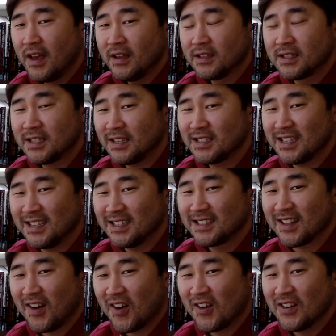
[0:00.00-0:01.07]
Six is
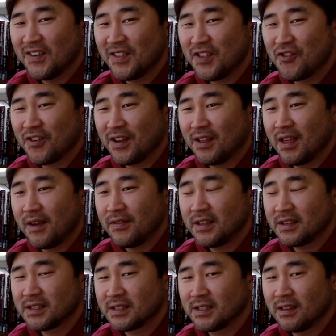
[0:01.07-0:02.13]
the heart of the Tree of Life.
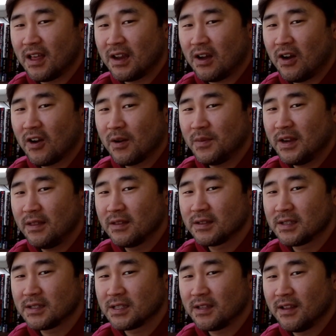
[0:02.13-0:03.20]
This is a lot of harmony.
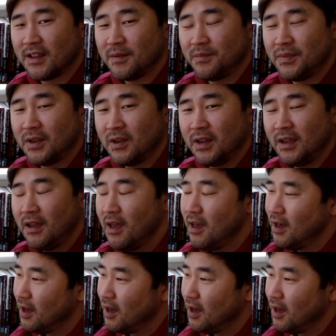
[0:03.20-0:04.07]
This is a lot of beauty.